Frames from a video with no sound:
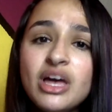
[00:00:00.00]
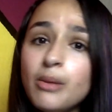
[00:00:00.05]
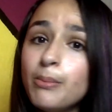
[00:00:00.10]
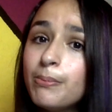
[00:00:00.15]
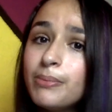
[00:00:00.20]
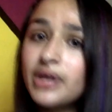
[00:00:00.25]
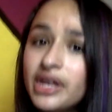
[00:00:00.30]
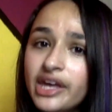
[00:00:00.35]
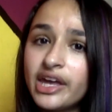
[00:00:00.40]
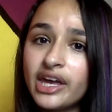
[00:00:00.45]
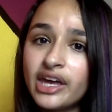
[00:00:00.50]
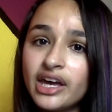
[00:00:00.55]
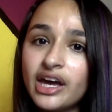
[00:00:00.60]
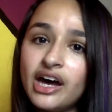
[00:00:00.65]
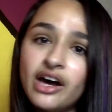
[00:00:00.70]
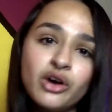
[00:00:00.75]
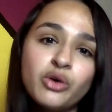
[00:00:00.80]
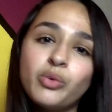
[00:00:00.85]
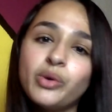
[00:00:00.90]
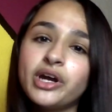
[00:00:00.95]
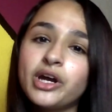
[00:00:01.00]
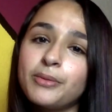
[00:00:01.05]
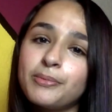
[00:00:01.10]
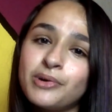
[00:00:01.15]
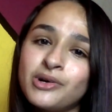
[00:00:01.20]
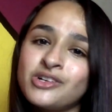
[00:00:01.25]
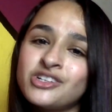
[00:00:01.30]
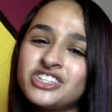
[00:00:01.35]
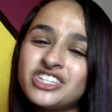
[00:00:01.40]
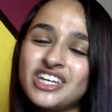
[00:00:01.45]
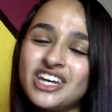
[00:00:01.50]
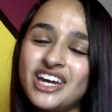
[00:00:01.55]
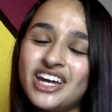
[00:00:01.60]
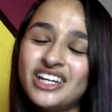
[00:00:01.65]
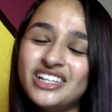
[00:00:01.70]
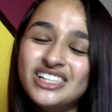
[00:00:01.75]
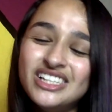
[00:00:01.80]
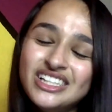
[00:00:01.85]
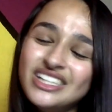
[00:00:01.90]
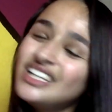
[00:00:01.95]
being a queer
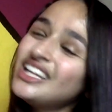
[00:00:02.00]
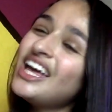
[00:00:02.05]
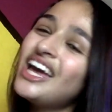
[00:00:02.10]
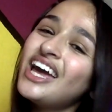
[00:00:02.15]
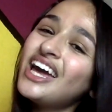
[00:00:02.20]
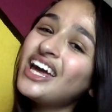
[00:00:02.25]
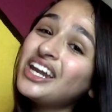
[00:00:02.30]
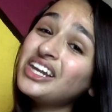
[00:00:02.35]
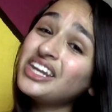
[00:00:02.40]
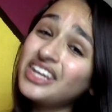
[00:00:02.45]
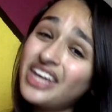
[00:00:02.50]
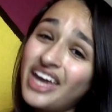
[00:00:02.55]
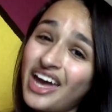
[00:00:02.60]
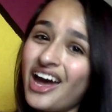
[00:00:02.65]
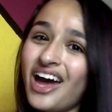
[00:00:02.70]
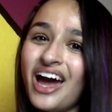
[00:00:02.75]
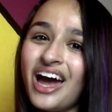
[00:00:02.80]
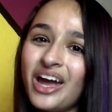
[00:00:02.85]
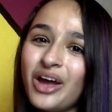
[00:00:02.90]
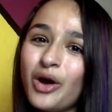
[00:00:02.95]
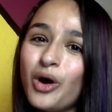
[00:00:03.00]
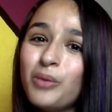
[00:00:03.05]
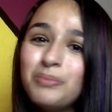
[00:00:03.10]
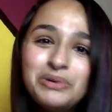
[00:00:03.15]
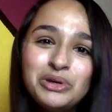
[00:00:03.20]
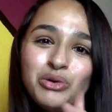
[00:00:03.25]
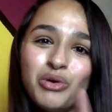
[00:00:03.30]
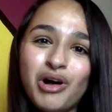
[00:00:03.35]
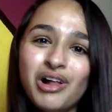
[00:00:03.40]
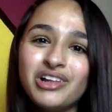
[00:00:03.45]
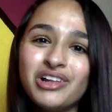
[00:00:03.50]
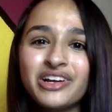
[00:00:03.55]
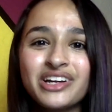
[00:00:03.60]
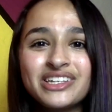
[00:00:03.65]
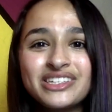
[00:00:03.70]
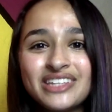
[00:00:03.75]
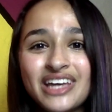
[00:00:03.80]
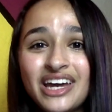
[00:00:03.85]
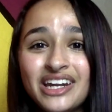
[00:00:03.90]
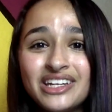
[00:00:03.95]
person. And yeah, I hope you all are
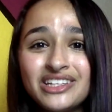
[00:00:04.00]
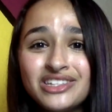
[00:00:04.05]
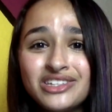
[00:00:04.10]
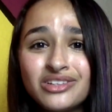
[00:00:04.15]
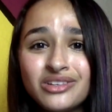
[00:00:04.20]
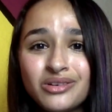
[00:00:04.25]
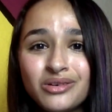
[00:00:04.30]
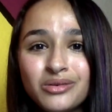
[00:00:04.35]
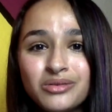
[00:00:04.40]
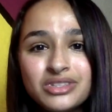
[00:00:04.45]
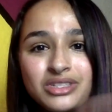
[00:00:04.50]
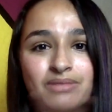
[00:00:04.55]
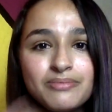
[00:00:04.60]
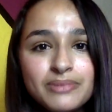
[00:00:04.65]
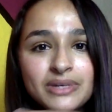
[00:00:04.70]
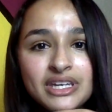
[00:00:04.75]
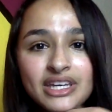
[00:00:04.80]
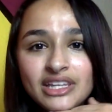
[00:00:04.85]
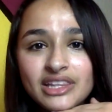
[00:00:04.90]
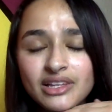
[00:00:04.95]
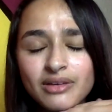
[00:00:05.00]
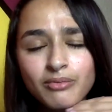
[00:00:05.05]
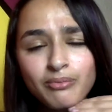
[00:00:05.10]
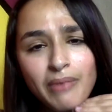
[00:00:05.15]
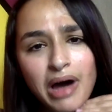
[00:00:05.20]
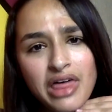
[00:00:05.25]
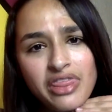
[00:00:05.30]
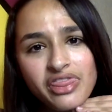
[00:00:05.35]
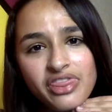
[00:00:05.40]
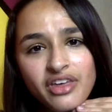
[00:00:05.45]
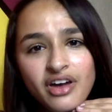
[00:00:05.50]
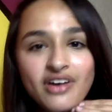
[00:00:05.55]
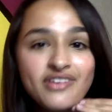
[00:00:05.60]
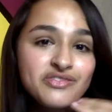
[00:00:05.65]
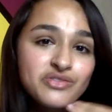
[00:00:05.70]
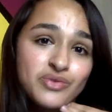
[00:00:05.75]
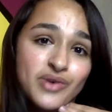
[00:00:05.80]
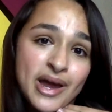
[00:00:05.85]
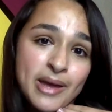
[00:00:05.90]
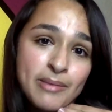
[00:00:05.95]
excited too to be in the month of
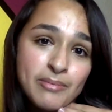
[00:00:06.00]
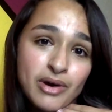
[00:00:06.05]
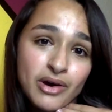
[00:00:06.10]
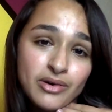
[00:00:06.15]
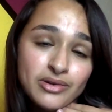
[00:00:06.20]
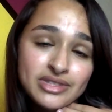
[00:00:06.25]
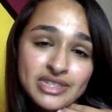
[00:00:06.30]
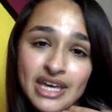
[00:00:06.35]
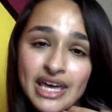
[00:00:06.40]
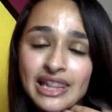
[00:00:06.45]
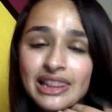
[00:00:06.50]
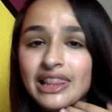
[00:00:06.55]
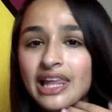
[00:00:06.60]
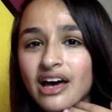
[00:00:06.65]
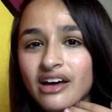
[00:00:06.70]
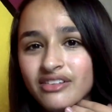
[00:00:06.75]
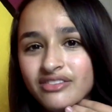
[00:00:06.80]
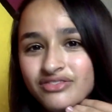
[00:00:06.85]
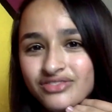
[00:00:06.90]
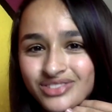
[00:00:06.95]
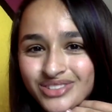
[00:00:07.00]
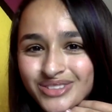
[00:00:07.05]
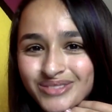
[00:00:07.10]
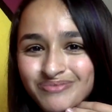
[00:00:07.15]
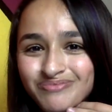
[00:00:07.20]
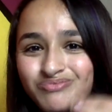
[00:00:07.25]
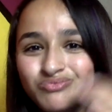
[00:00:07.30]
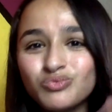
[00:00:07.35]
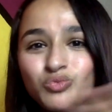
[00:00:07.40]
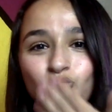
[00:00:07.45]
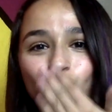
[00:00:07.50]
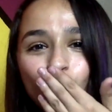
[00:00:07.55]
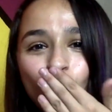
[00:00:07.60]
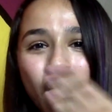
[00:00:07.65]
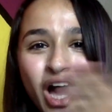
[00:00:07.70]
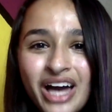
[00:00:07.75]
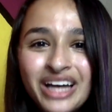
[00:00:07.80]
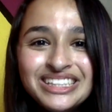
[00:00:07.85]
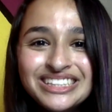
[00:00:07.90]
rainbows and love. Mwah.